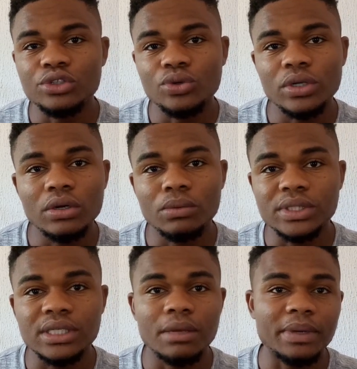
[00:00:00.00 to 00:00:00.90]

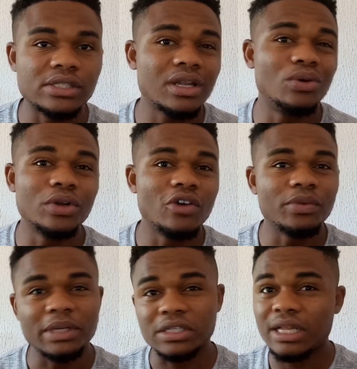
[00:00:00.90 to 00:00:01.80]
with a particular owner of a
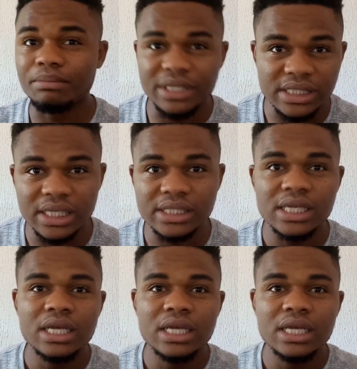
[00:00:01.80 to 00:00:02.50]
particular business.